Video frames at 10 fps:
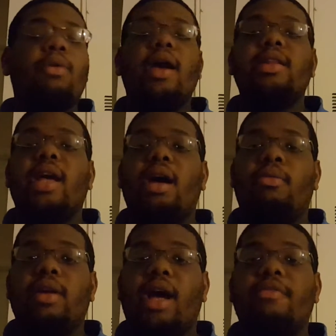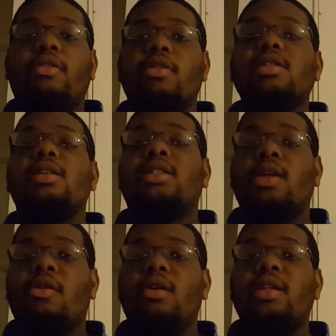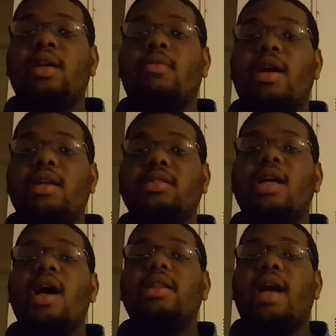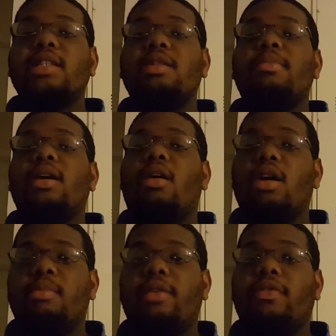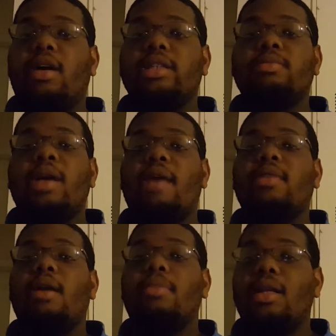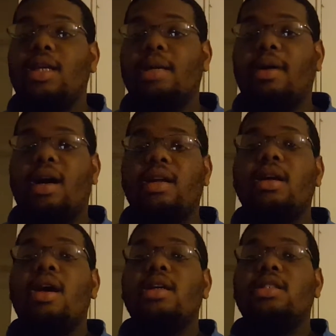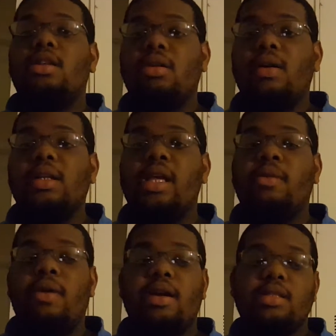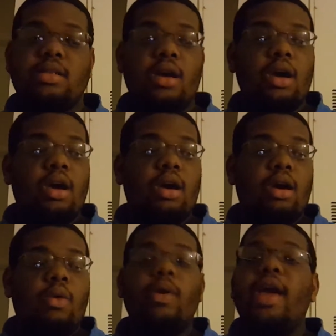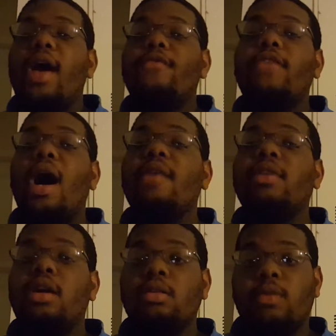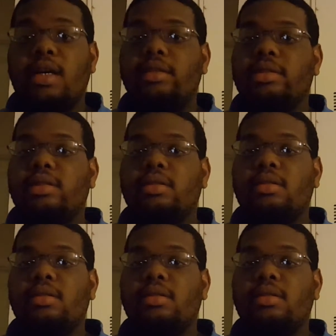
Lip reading: right now would have, of course, 0 elite wins. That's the big argument for us. We have not beaten anybody. 0 elite wins. We have 5 good wins.